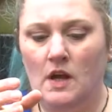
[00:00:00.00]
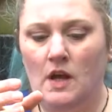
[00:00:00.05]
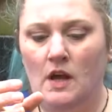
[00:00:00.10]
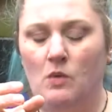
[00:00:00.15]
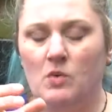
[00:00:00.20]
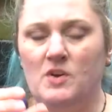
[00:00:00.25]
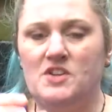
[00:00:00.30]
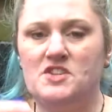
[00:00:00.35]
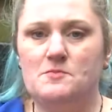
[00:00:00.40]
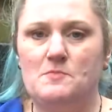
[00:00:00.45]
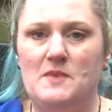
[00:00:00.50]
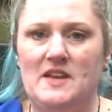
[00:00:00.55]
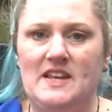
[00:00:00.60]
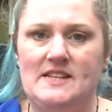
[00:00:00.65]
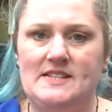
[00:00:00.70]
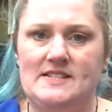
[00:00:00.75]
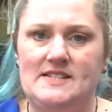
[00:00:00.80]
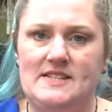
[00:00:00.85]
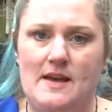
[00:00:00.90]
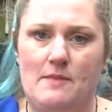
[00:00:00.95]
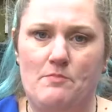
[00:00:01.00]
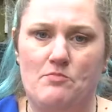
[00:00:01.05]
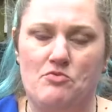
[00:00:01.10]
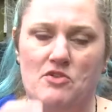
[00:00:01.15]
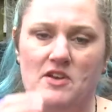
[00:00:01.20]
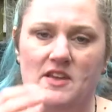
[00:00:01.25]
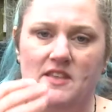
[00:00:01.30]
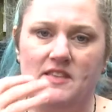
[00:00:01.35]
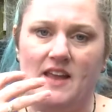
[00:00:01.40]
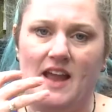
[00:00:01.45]
which means they're
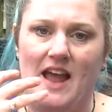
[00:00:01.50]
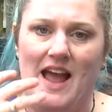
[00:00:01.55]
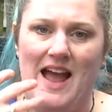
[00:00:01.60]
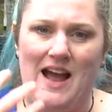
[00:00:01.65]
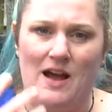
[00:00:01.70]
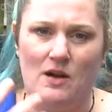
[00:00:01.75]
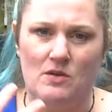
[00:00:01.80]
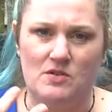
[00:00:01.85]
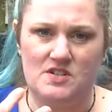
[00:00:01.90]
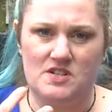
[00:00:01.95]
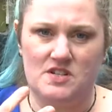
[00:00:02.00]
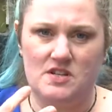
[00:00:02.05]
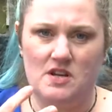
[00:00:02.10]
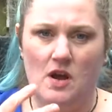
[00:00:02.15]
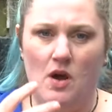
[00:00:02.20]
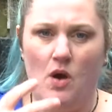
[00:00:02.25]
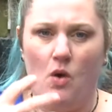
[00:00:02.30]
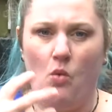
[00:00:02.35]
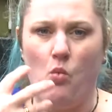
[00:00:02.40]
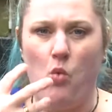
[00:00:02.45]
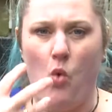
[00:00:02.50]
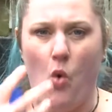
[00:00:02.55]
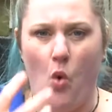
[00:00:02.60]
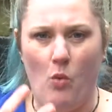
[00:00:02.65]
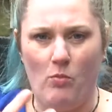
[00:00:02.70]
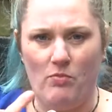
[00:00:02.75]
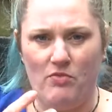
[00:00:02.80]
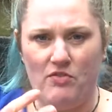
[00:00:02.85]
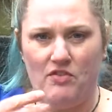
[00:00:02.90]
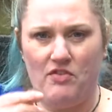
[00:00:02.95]
breathing out
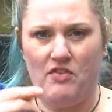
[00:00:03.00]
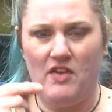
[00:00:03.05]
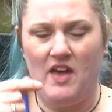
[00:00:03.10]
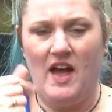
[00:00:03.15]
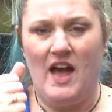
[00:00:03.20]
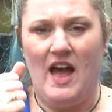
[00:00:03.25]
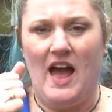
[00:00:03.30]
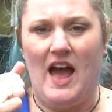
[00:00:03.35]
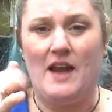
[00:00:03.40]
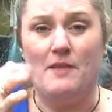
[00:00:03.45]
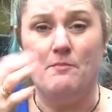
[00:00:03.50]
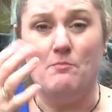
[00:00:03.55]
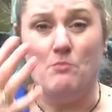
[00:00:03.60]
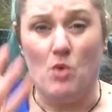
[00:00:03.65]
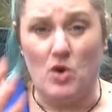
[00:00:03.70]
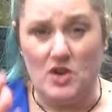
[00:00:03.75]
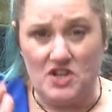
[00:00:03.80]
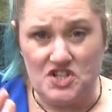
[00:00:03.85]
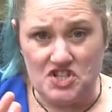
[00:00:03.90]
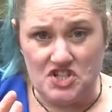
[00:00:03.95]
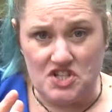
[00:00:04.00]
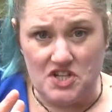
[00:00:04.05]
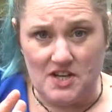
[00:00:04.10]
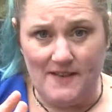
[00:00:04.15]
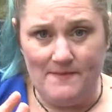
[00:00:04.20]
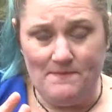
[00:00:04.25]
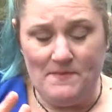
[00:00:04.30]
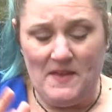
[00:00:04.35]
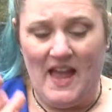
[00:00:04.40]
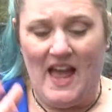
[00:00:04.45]
warmth and
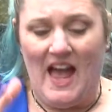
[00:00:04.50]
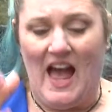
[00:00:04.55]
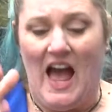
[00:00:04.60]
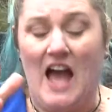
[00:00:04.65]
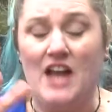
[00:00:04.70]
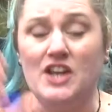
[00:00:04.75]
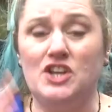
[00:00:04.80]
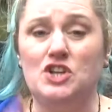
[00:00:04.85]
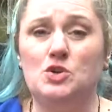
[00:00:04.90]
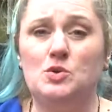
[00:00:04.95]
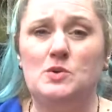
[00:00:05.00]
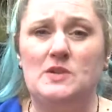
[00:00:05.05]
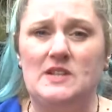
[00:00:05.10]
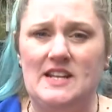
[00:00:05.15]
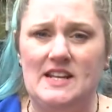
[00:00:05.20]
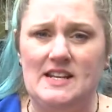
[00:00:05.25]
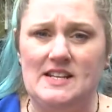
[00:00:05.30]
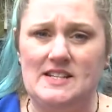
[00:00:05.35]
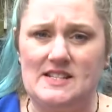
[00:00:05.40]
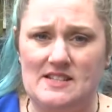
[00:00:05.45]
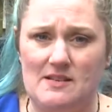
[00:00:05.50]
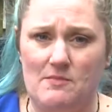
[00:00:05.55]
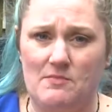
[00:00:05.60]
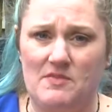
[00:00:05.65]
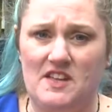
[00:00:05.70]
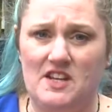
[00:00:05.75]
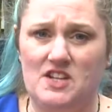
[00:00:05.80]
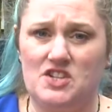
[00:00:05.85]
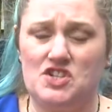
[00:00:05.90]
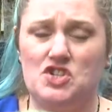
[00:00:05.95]
moisture, and you need
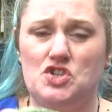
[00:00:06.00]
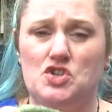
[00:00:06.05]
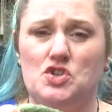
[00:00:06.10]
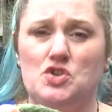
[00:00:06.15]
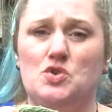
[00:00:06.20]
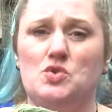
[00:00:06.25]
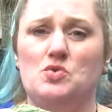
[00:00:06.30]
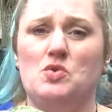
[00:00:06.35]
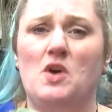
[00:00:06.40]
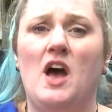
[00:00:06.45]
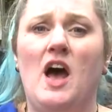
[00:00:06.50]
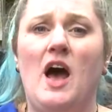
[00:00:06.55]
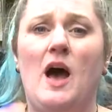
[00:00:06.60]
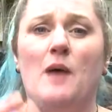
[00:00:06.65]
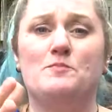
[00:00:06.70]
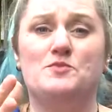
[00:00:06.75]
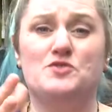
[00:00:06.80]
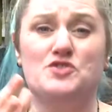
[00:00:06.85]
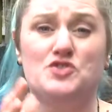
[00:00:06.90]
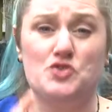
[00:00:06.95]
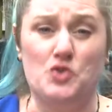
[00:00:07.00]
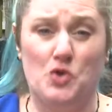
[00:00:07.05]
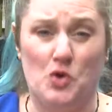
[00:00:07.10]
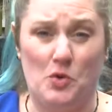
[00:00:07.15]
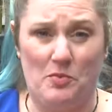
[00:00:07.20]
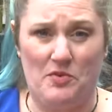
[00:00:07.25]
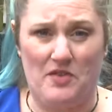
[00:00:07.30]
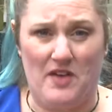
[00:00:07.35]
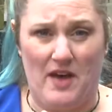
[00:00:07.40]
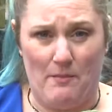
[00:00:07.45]
something to
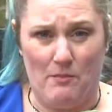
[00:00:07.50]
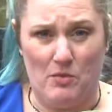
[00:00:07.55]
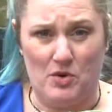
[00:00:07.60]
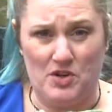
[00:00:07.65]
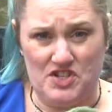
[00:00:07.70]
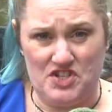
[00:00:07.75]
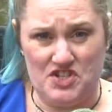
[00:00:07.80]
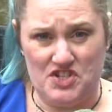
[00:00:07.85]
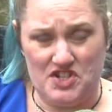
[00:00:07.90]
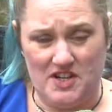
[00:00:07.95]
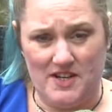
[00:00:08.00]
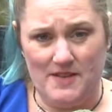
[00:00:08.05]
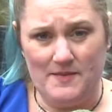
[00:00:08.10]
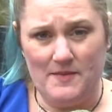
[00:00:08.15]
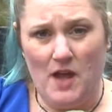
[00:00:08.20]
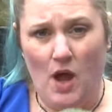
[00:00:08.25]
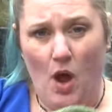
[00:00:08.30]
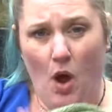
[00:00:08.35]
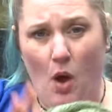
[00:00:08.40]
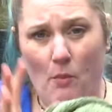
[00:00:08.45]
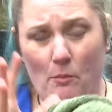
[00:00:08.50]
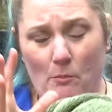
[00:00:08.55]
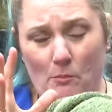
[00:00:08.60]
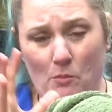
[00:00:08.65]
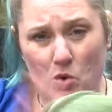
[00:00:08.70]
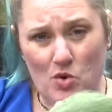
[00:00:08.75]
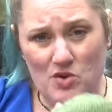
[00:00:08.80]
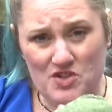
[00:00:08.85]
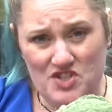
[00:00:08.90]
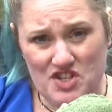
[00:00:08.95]
absorb that moisture,
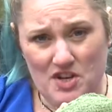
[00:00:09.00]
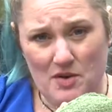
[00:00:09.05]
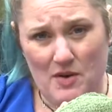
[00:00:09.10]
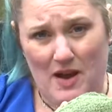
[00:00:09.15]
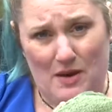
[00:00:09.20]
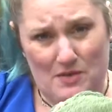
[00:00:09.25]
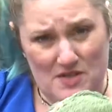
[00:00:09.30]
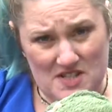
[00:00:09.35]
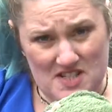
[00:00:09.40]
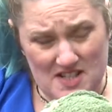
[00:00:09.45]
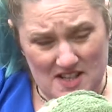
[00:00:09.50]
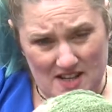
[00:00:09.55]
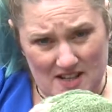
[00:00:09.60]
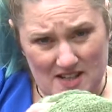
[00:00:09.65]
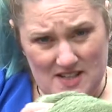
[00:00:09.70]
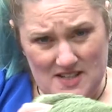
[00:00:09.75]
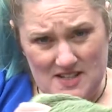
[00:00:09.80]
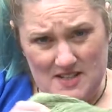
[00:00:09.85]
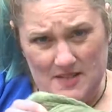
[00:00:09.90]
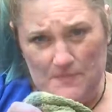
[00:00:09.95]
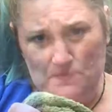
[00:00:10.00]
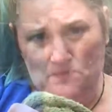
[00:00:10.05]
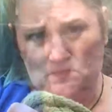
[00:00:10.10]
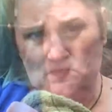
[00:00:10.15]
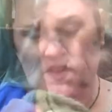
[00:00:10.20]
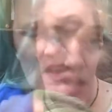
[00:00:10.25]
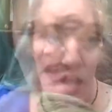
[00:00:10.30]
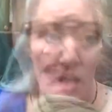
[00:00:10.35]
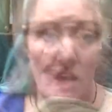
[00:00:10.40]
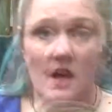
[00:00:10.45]
more so outside.
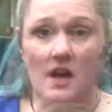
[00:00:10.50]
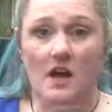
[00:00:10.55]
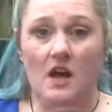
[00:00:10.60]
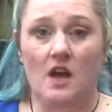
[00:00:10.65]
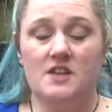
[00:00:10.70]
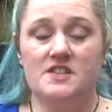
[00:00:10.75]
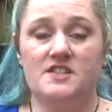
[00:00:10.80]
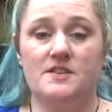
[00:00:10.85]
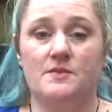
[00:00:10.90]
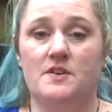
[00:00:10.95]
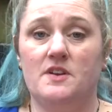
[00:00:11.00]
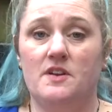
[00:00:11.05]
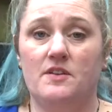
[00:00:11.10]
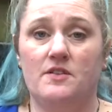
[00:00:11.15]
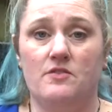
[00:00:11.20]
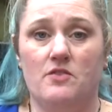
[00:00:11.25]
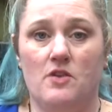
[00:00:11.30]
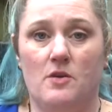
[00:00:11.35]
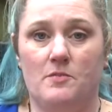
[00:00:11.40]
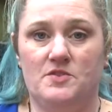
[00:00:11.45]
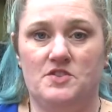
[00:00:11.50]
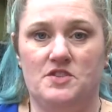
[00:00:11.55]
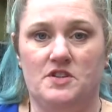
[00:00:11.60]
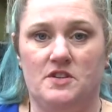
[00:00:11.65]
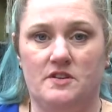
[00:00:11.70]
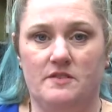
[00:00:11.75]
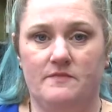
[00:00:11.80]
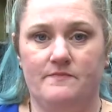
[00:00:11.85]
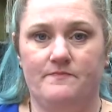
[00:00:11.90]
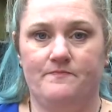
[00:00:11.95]
So another
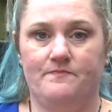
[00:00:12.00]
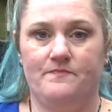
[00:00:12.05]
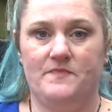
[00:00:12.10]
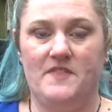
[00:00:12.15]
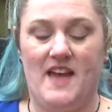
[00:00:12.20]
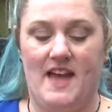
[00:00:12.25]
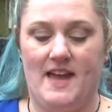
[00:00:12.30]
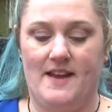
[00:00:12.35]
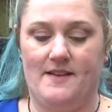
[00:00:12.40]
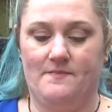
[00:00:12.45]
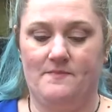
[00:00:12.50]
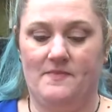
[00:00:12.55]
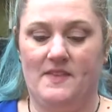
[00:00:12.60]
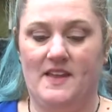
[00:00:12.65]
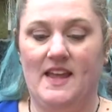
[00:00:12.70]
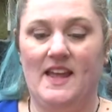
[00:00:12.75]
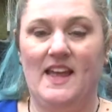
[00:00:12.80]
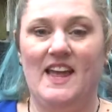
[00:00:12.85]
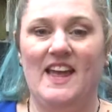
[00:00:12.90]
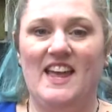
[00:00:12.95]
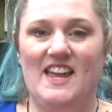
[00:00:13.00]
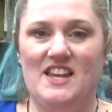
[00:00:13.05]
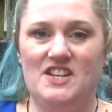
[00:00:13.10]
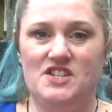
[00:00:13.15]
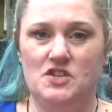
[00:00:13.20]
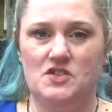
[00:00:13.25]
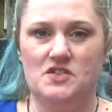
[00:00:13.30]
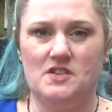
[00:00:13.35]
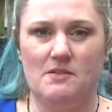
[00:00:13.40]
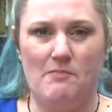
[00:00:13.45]
option then is
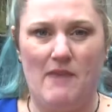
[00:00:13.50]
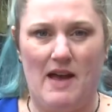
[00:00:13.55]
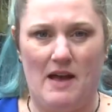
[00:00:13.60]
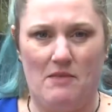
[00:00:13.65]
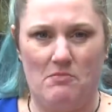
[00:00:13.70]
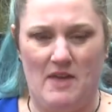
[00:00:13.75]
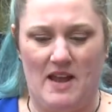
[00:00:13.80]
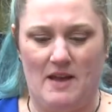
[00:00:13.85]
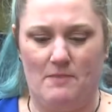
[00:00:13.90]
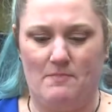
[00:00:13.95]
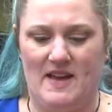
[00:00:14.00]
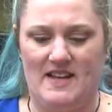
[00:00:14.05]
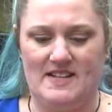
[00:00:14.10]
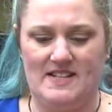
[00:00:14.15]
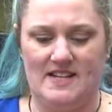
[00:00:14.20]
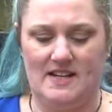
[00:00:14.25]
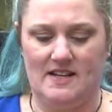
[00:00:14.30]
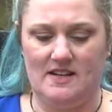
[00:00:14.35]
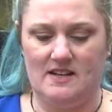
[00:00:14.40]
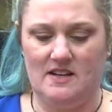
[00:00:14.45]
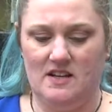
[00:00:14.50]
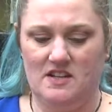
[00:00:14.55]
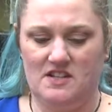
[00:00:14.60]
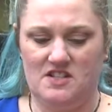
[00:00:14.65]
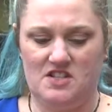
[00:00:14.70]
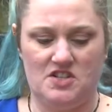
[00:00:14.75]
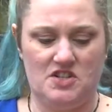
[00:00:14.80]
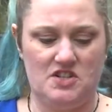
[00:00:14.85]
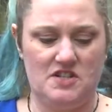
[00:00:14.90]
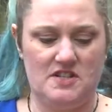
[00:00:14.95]
using man-made bedding,
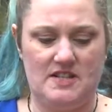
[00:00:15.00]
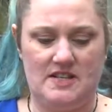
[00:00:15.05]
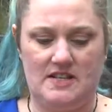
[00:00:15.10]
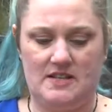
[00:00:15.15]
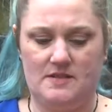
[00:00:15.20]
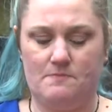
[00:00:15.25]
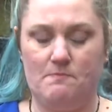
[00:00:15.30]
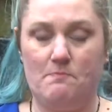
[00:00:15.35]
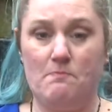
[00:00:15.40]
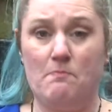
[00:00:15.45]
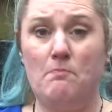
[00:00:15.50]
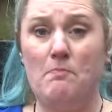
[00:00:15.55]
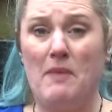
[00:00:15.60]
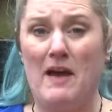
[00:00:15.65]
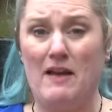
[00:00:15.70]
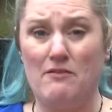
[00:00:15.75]
such as these pet